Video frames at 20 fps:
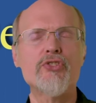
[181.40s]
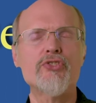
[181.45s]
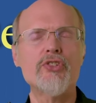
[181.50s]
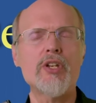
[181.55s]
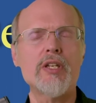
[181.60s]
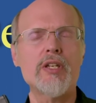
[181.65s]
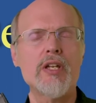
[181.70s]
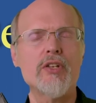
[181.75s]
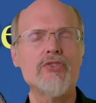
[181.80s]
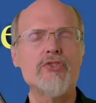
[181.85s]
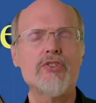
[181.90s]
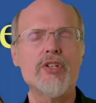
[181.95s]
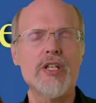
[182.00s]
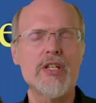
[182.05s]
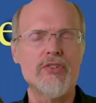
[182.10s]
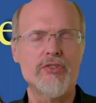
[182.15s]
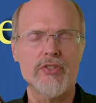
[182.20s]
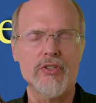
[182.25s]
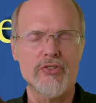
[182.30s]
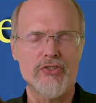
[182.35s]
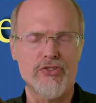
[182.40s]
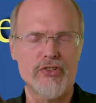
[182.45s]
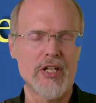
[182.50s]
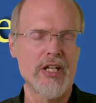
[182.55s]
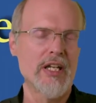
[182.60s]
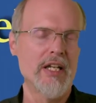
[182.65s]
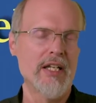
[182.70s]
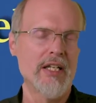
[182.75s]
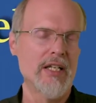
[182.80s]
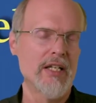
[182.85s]
are seeking Jesus.
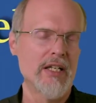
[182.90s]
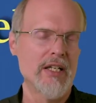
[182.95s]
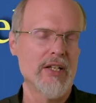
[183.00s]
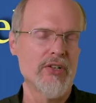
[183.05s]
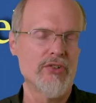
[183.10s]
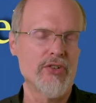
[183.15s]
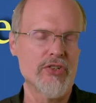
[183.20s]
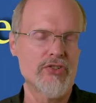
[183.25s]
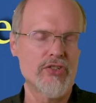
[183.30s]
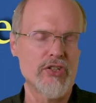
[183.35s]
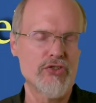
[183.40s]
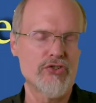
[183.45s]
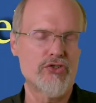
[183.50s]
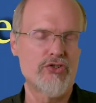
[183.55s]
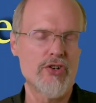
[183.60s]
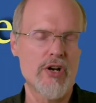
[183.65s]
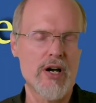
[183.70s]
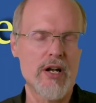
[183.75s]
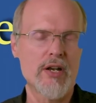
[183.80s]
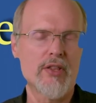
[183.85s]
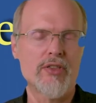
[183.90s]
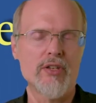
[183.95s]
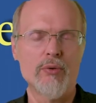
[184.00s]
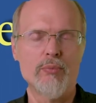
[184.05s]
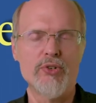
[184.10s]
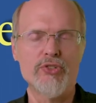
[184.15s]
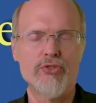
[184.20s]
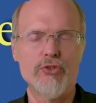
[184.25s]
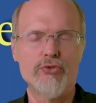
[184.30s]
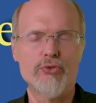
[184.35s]
Just as
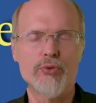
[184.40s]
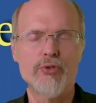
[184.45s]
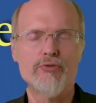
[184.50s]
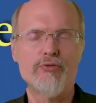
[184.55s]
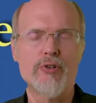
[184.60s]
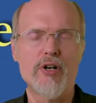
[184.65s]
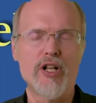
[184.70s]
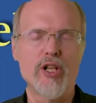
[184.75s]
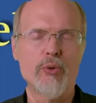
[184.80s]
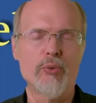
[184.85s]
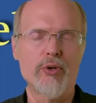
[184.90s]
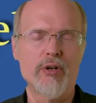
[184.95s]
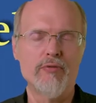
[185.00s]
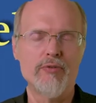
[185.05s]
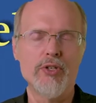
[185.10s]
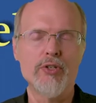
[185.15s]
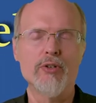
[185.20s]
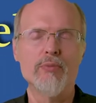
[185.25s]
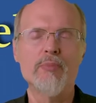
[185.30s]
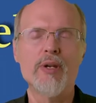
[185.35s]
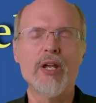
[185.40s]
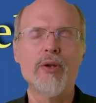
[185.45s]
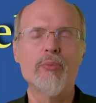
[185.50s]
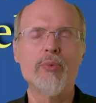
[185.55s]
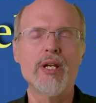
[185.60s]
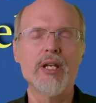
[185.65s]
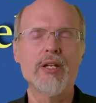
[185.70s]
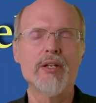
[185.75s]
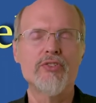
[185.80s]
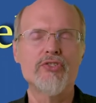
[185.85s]
Jonathan was a true follower of you, may
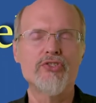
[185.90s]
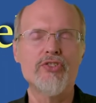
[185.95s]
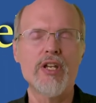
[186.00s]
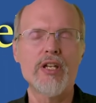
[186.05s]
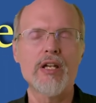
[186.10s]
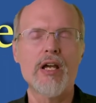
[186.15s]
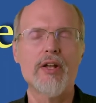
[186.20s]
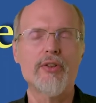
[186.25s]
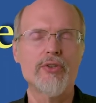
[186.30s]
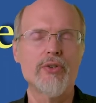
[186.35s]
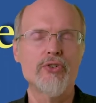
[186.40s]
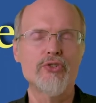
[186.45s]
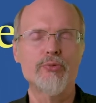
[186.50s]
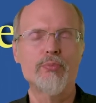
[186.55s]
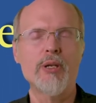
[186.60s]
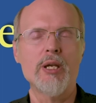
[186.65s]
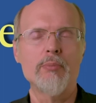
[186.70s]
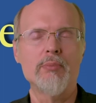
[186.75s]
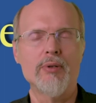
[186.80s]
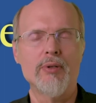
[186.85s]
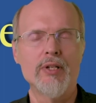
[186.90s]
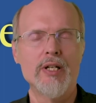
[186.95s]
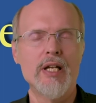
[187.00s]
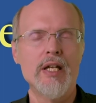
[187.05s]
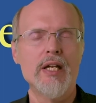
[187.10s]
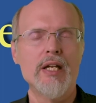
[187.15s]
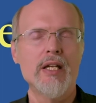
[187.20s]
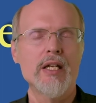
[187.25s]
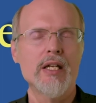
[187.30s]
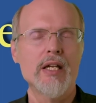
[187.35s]
we seek out those people,
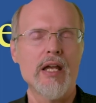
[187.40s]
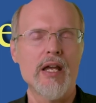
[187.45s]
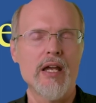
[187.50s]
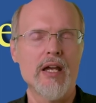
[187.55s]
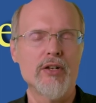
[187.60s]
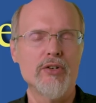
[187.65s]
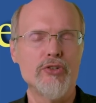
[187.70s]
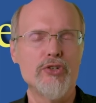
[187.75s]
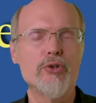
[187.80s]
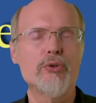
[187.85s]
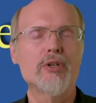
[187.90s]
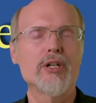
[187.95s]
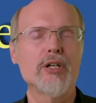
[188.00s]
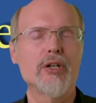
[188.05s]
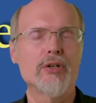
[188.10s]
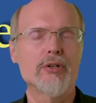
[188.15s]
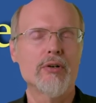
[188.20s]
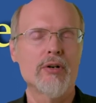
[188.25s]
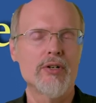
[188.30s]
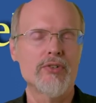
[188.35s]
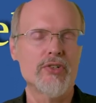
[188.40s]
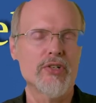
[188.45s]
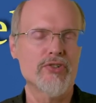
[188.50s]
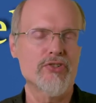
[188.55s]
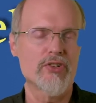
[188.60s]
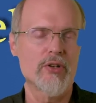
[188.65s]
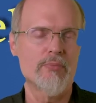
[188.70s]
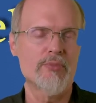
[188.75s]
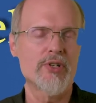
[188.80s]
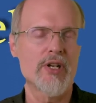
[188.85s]
and you can encourage us
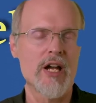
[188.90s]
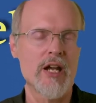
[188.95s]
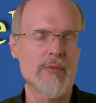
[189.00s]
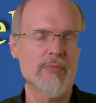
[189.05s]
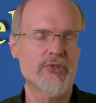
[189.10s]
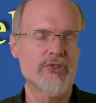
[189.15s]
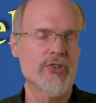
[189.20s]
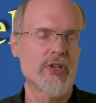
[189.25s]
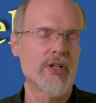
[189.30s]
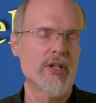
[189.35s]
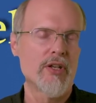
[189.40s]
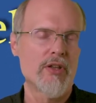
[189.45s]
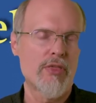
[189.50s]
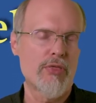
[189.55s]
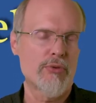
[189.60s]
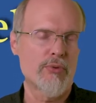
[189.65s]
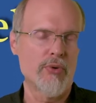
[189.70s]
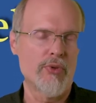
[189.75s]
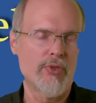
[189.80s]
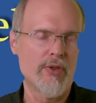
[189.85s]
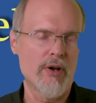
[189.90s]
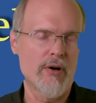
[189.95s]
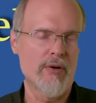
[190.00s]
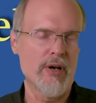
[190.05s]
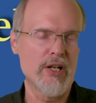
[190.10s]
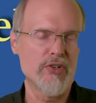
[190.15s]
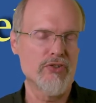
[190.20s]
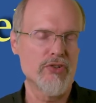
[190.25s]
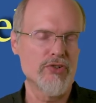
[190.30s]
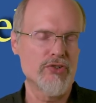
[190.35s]
sometimes through their
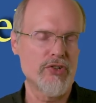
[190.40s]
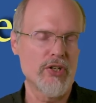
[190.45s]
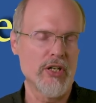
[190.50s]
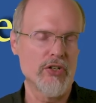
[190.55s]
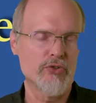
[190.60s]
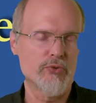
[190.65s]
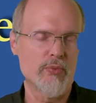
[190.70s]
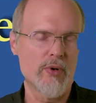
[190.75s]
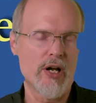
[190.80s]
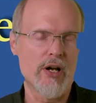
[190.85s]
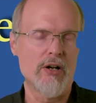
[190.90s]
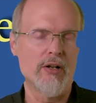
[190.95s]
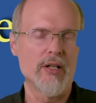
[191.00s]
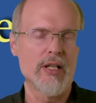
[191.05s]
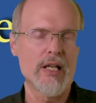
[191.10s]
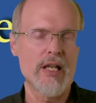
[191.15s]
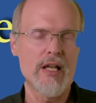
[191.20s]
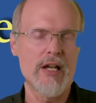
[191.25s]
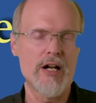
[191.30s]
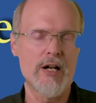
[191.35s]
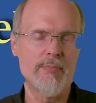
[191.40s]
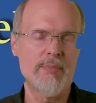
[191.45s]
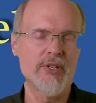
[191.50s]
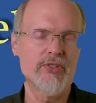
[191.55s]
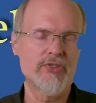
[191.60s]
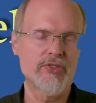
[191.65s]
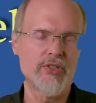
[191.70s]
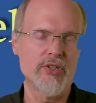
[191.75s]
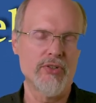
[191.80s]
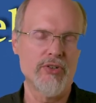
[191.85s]
agency as well. Help
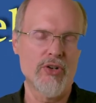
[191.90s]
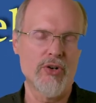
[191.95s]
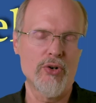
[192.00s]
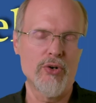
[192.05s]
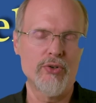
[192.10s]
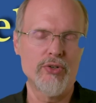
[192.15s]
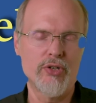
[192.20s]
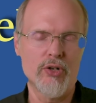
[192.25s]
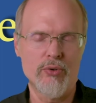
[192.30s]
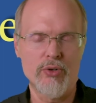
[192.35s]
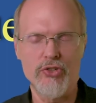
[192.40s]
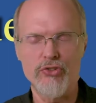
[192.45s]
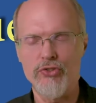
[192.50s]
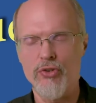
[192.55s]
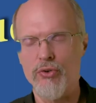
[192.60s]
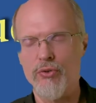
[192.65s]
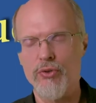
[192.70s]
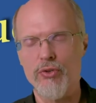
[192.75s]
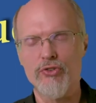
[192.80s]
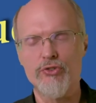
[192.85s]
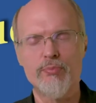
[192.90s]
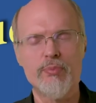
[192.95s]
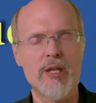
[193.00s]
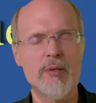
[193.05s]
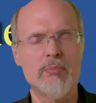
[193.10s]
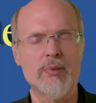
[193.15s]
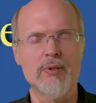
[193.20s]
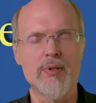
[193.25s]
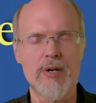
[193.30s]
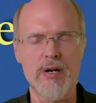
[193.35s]
us to notice who those
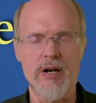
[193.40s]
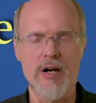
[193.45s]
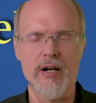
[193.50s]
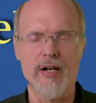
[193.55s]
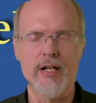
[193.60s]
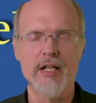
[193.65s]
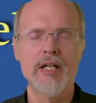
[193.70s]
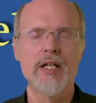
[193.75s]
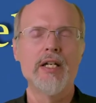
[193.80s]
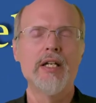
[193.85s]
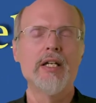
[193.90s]
people are